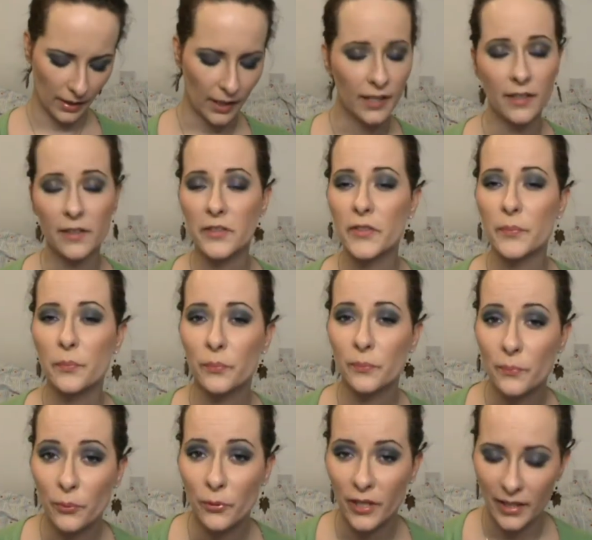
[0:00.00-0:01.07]
it looks
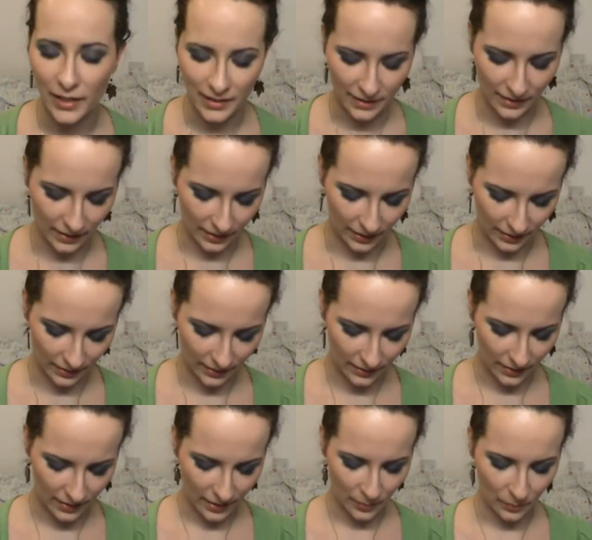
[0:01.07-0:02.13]
pretty as it
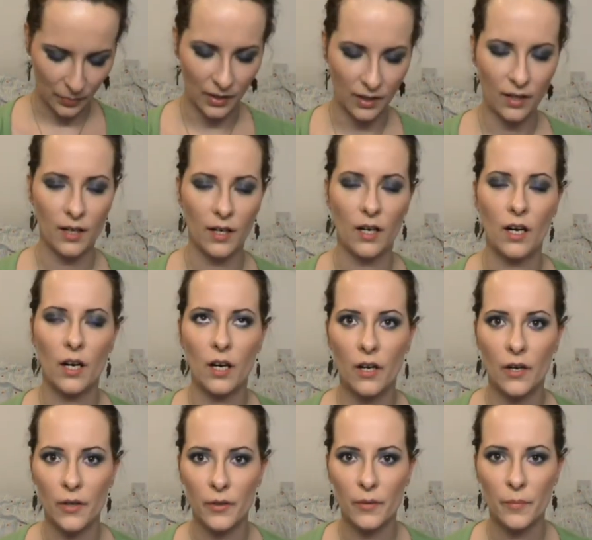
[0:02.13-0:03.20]
is, but
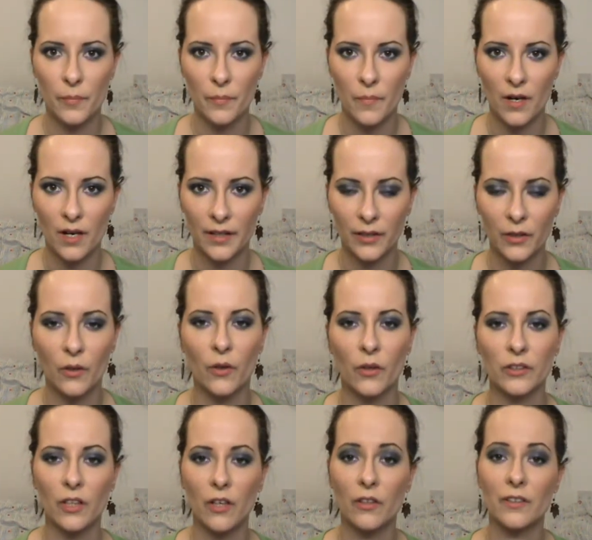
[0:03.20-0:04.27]
oh my
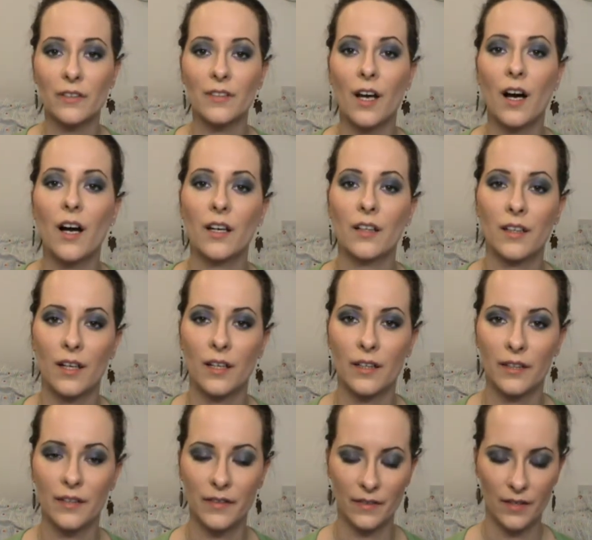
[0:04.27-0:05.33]
god, on dark
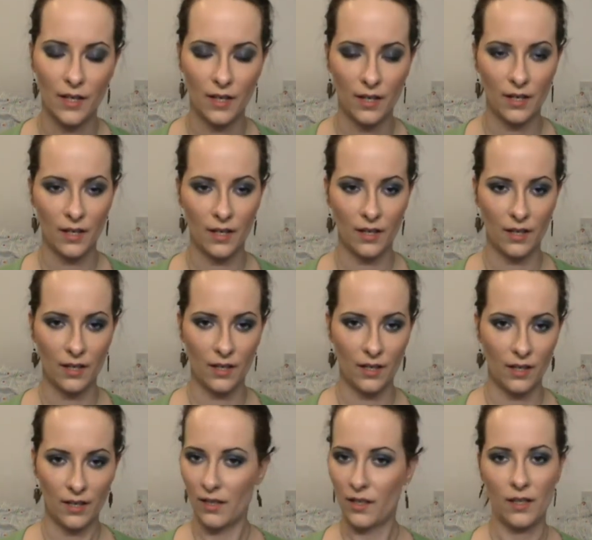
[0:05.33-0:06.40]
colours,
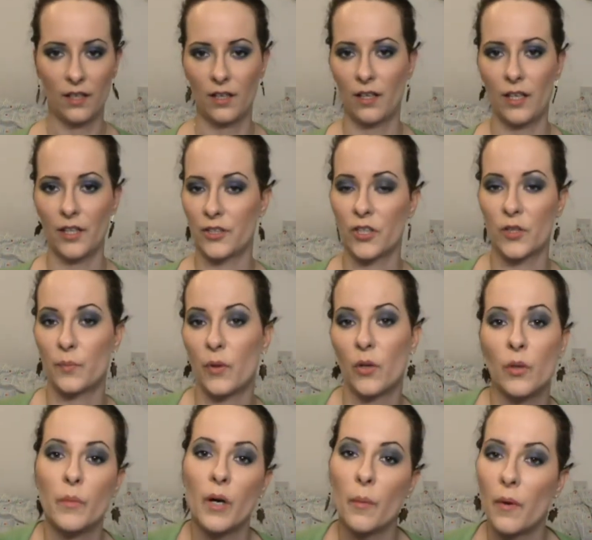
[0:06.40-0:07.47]
it just
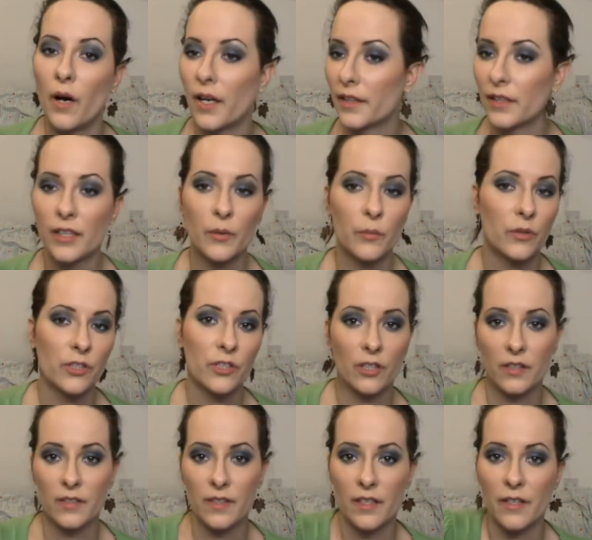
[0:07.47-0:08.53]
blew my mind. It was
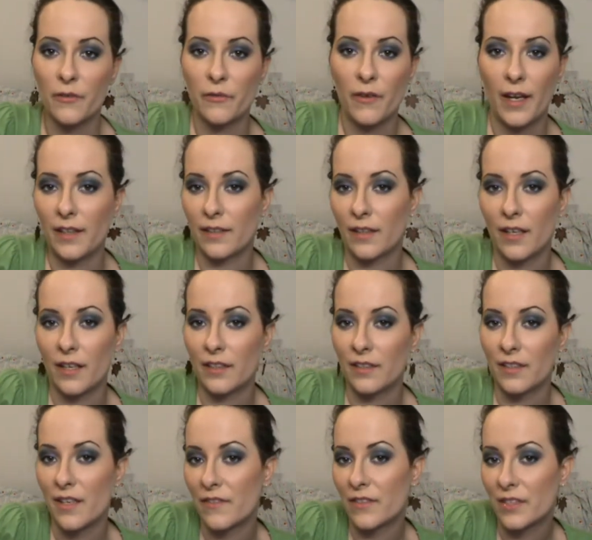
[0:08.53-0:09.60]
just an effect that I'd
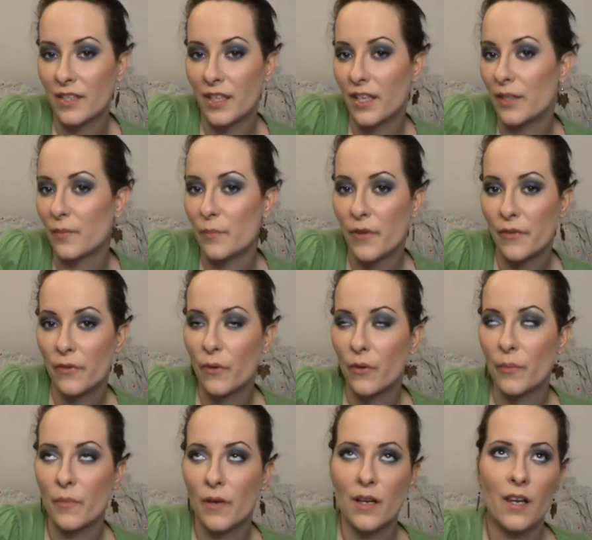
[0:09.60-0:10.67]
never seen
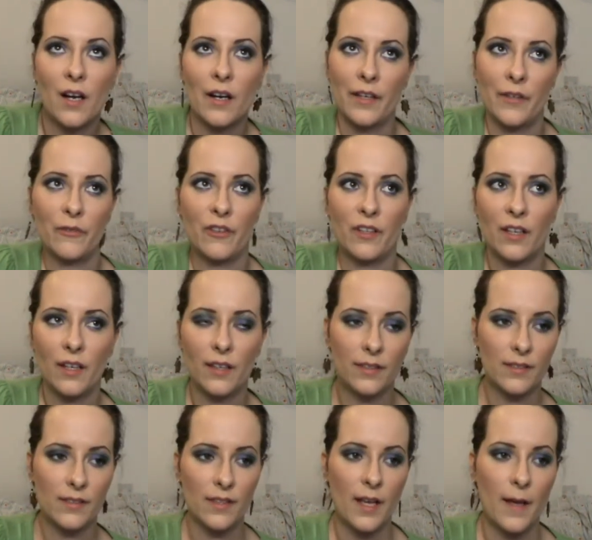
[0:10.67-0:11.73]
before in my life. And
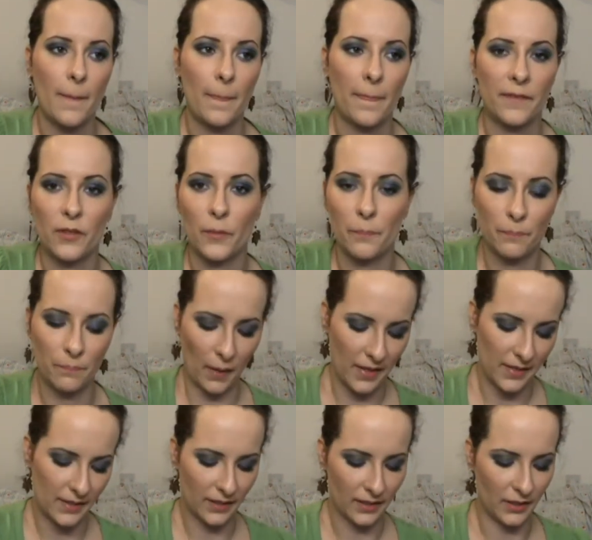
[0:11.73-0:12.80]
it's, so
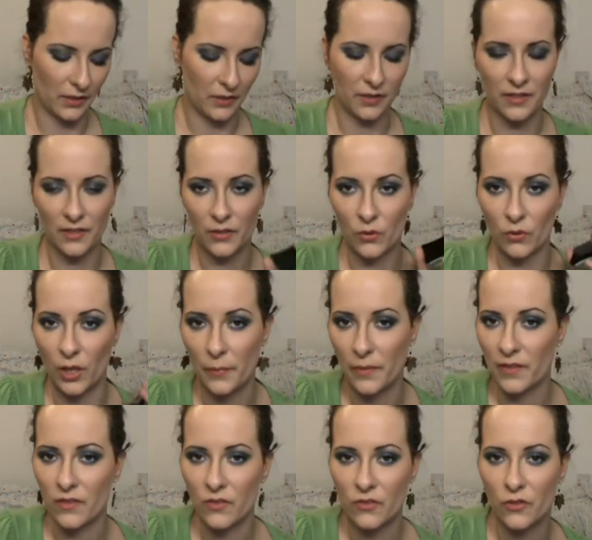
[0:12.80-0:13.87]
basically you can describe
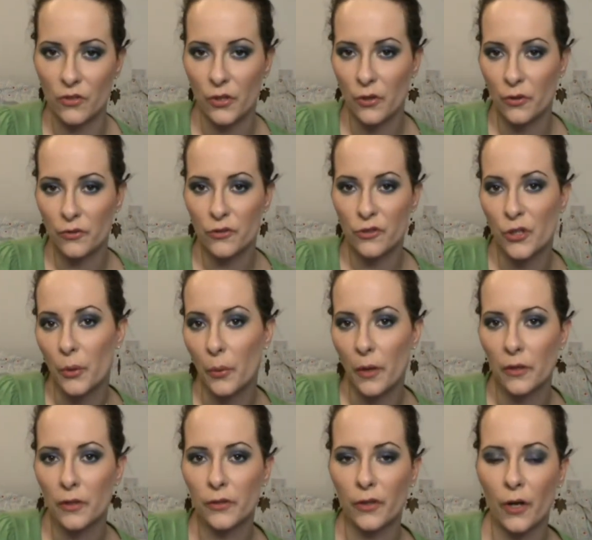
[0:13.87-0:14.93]
this as
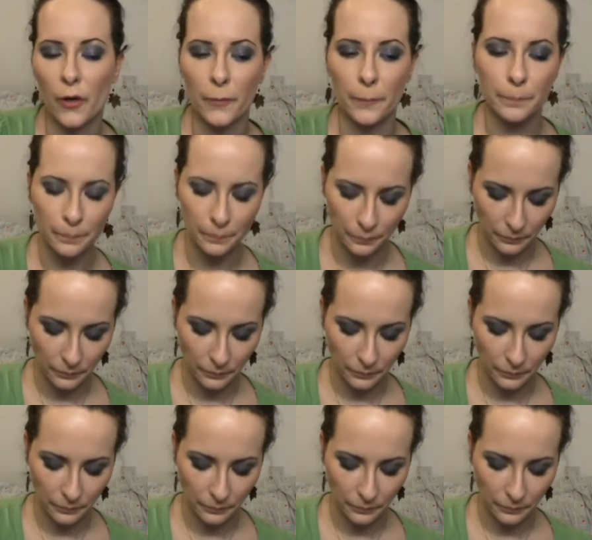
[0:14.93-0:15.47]
duochrome.